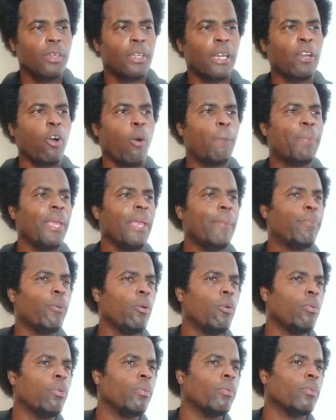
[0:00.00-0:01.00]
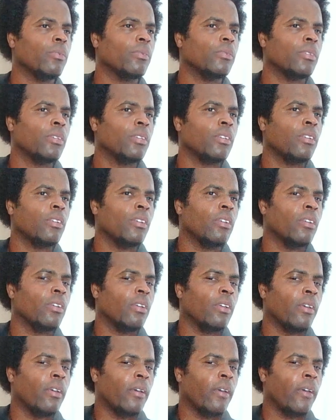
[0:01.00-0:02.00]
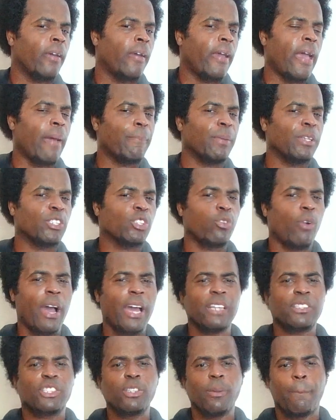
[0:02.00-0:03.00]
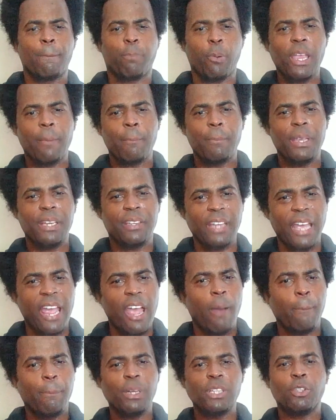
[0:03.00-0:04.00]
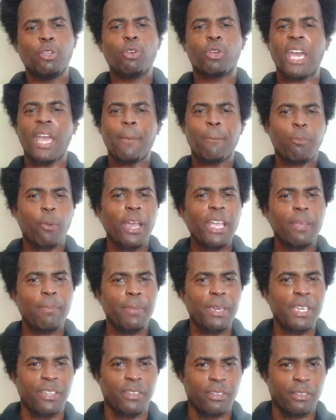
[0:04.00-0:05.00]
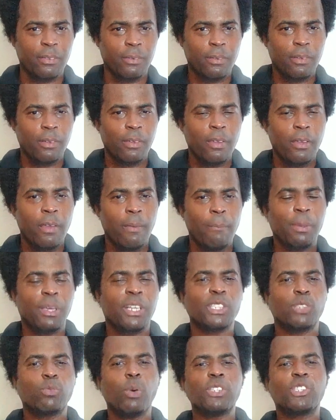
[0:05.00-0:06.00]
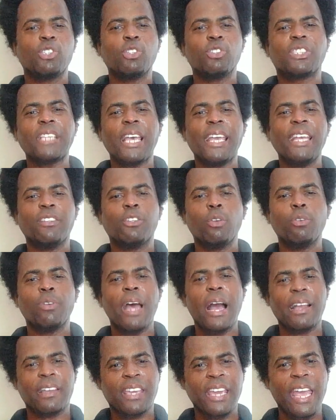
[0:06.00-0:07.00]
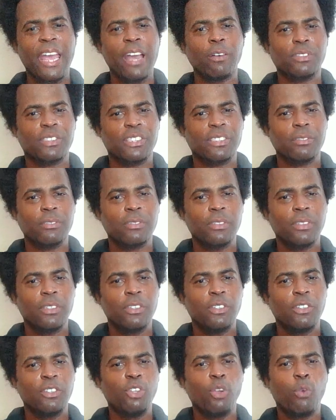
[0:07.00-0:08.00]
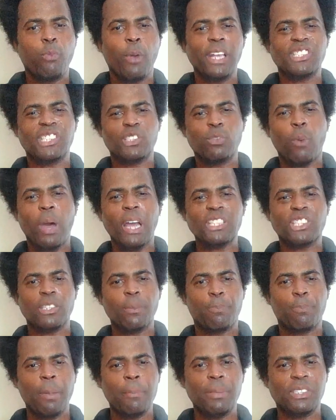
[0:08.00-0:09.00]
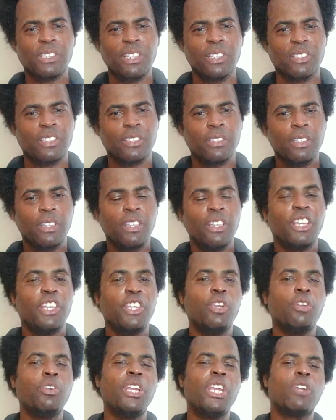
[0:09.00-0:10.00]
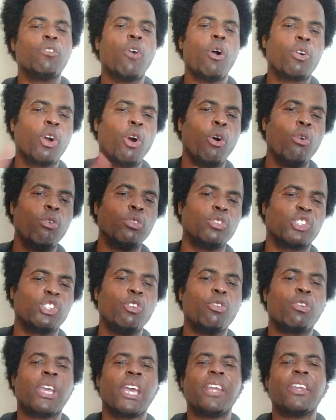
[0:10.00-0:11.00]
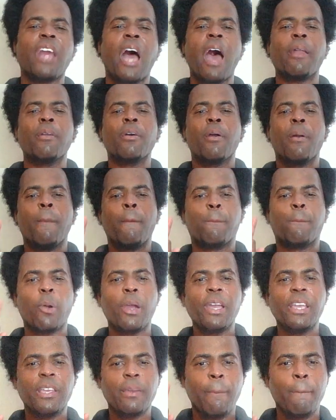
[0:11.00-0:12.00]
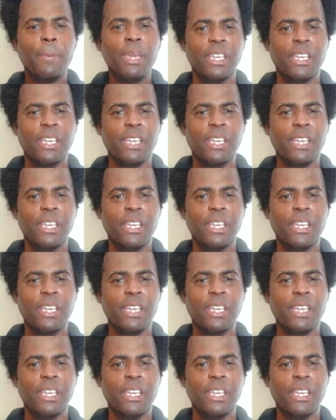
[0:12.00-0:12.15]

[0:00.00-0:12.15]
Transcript: And I know people have been trying to break me down, but you can't break me, because what you say do not count. You racist white supremacists and you Negro coons, you cannot break